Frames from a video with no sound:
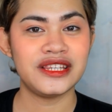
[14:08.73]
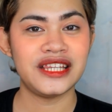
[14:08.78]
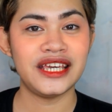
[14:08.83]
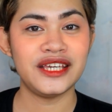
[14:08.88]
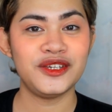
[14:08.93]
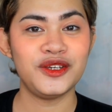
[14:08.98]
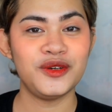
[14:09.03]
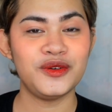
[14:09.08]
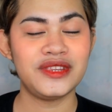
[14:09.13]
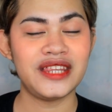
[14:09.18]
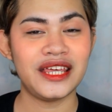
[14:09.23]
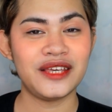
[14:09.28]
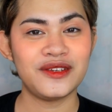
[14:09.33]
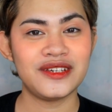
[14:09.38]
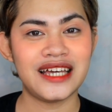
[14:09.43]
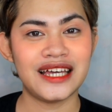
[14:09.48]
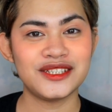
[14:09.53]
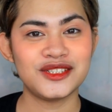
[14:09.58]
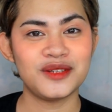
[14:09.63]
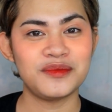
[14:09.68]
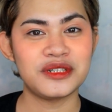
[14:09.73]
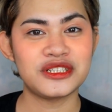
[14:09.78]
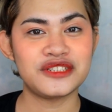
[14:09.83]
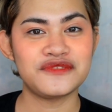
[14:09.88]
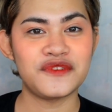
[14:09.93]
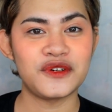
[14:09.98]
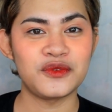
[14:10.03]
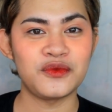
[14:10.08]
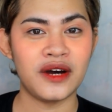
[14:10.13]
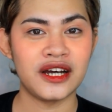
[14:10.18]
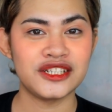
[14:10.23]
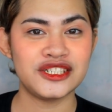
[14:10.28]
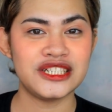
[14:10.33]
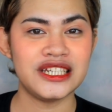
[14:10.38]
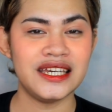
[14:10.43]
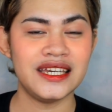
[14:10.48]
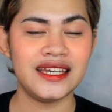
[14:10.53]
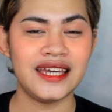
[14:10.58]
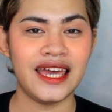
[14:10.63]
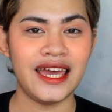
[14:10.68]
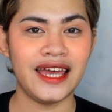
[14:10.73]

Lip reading: Thank you guys so much for watching,